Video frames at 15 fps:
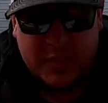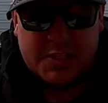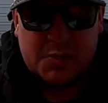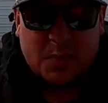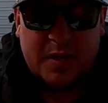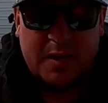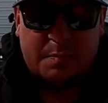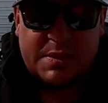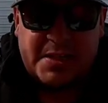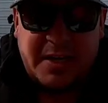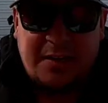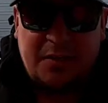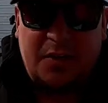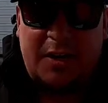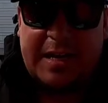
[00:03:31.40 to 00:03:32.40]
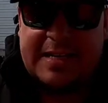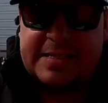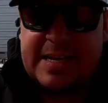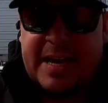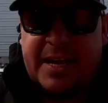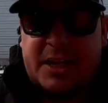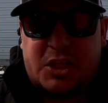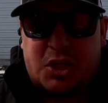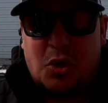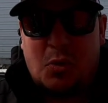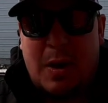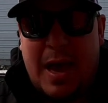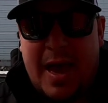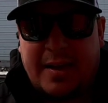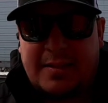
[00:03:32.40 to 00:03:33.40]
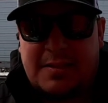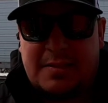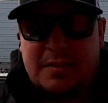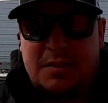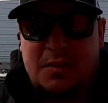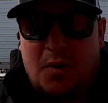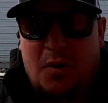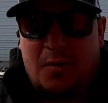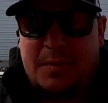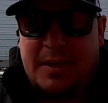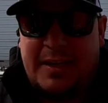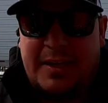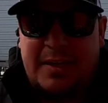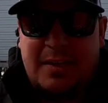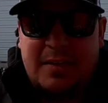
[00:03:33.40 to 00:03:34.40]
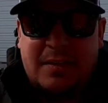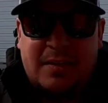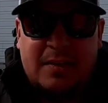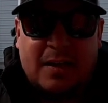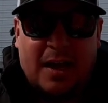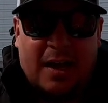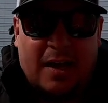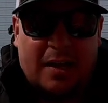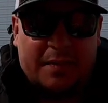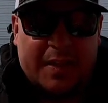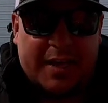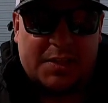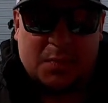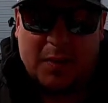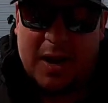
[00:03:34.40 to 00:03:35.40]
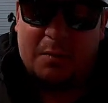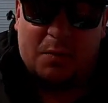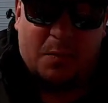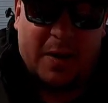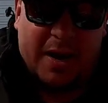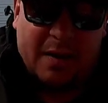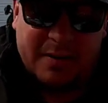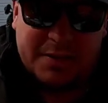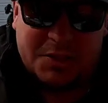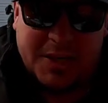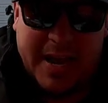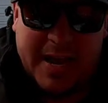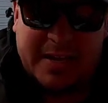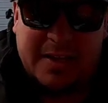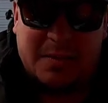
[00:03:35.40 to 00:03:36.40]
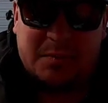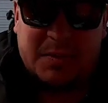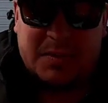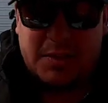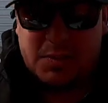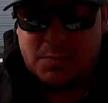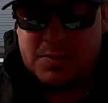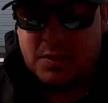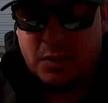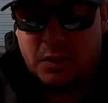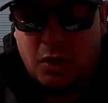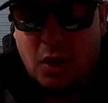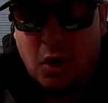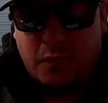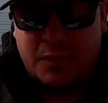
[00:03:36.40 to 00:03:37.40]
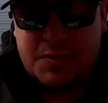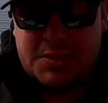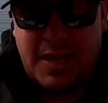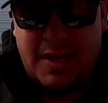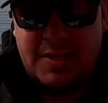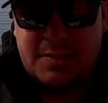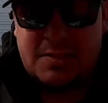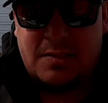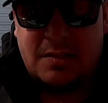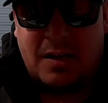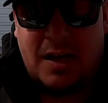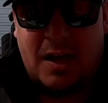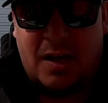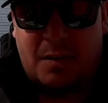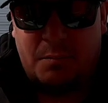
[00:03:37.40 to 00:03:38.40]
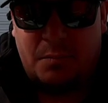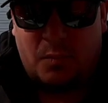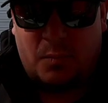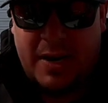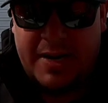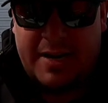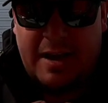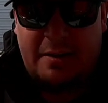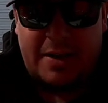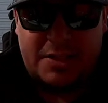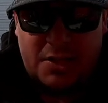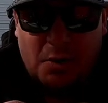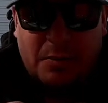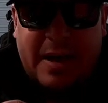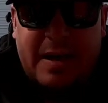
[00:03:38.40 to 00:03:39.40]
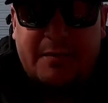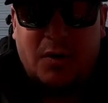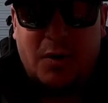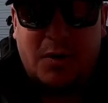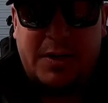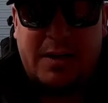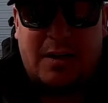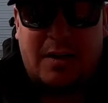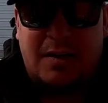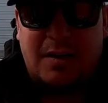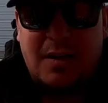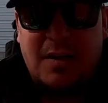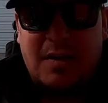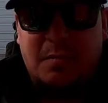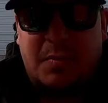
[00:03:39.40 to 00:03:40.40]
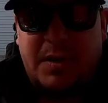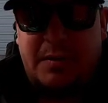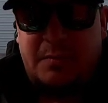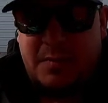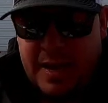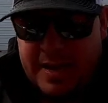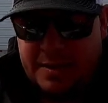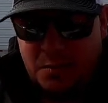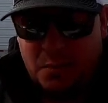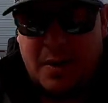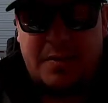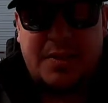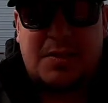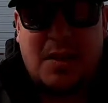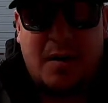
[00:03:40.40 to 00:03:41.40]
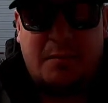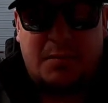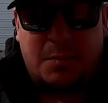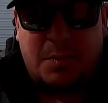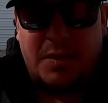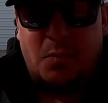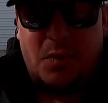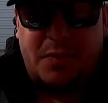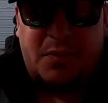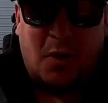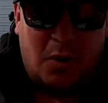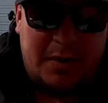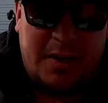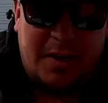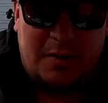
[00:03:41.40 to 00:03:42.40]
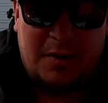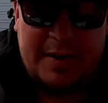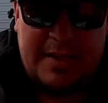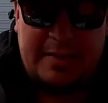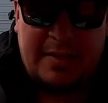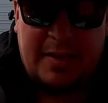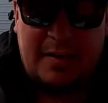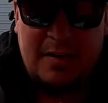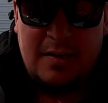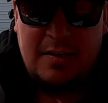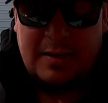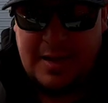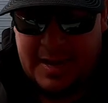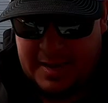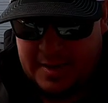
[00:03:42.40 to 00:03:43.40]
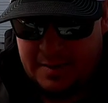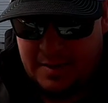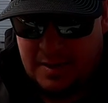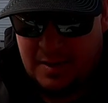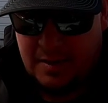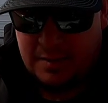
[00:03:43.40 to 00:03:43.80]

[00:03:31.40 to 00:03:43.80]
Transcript: This one in particular is a 2X. Normally, that's what I would wear in a jacket, but this one's a little oversized. Right now I don't have a hoodie on, but I can wear this comfortably with the hoodie underneath it, and